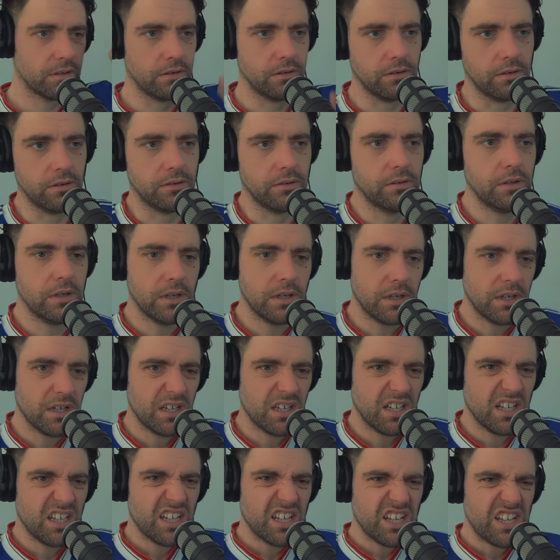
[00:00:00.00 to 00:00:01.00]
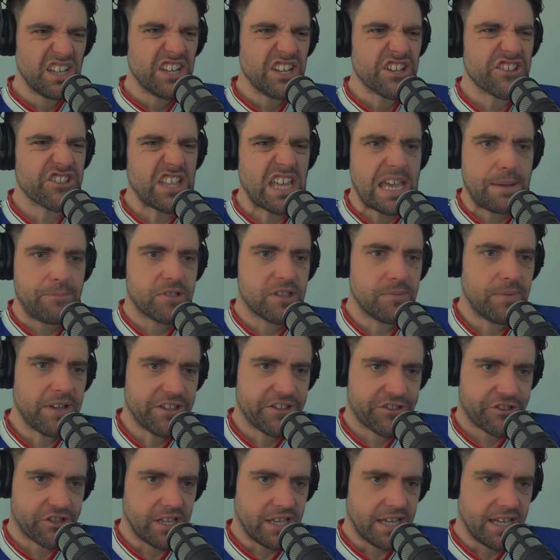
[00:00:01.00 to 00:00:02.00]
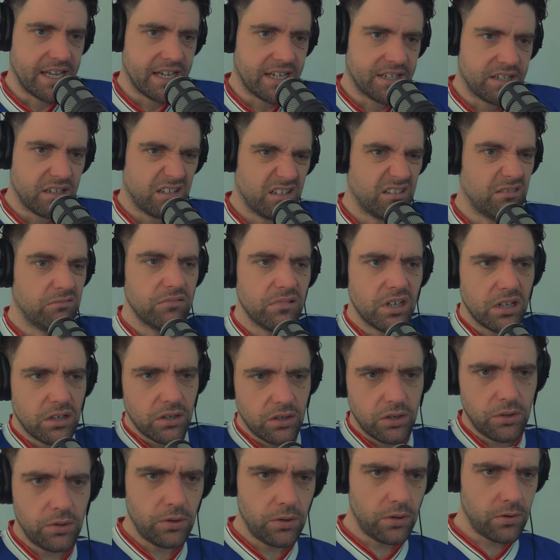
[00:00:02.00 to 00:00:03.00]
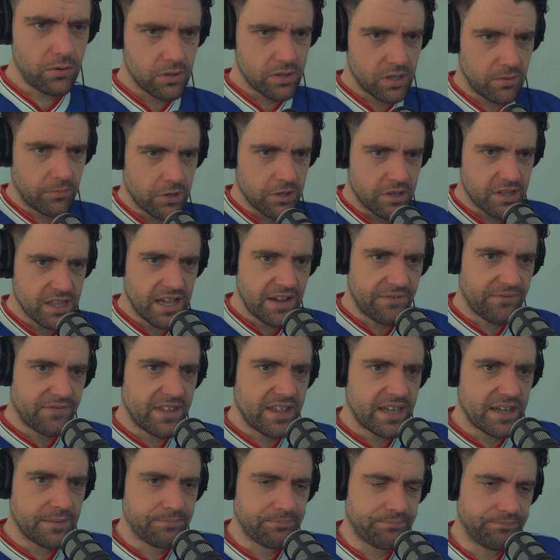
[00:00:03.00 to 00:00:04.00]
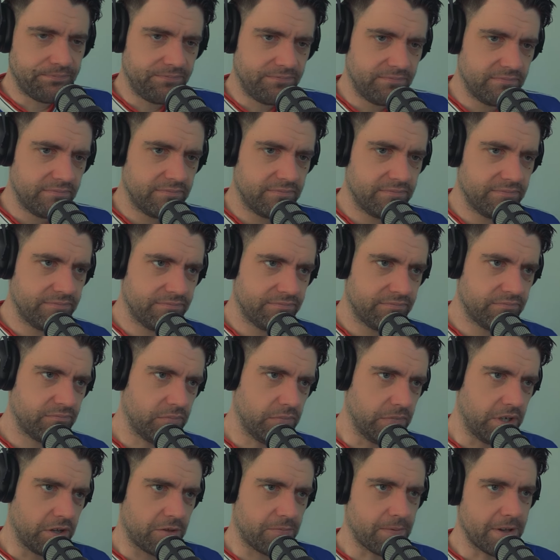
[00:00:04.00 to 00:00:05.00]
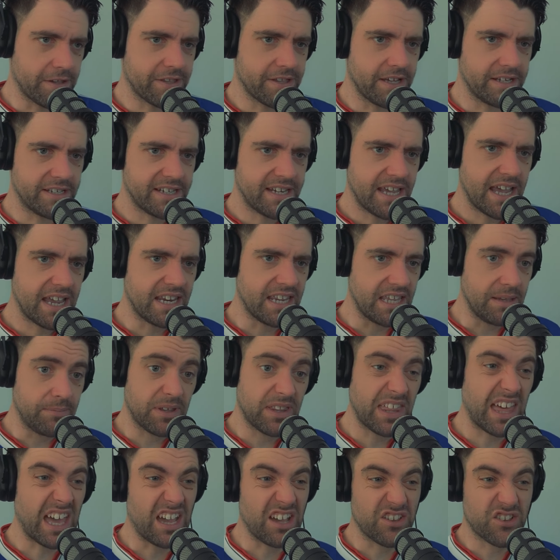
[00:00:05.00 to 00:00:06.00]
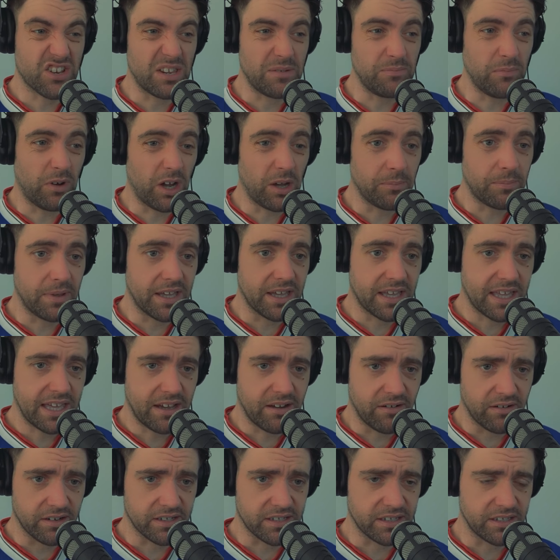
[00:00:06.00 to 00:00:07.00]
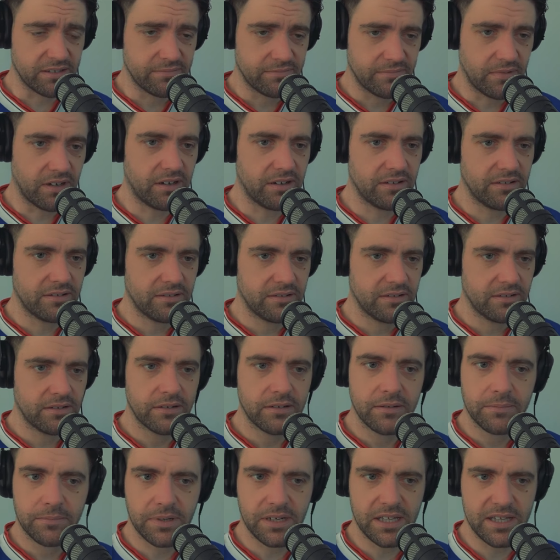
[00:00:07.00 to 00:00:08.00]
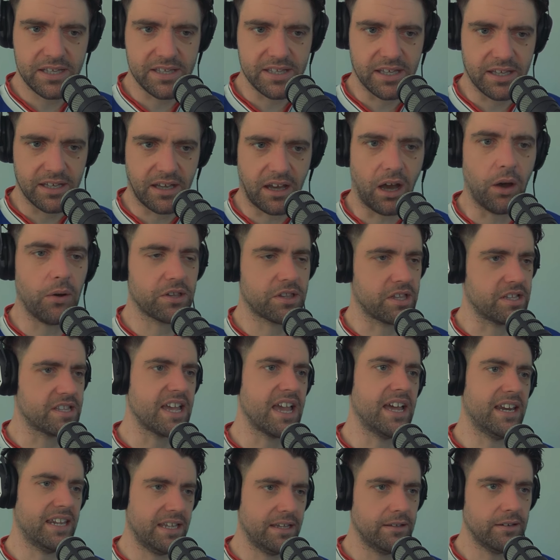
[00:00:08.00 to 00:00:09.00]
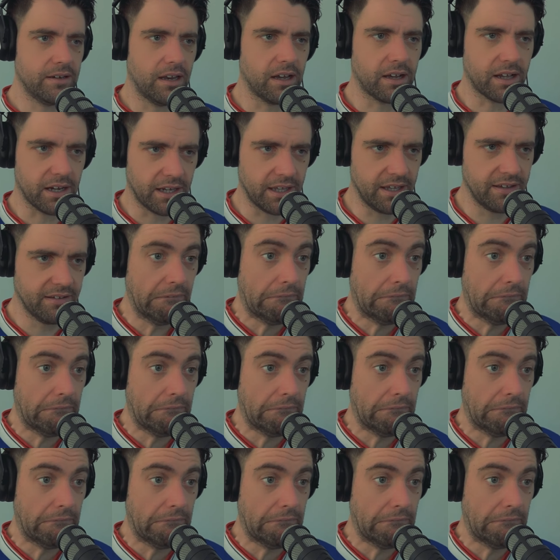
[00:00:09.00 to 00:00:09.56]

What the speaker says: Oh, seems a bit sad. Oh no, someone's left their, I was about to say teddy, but that actually might be a character. Please say, oh, it's a teddy, luckily.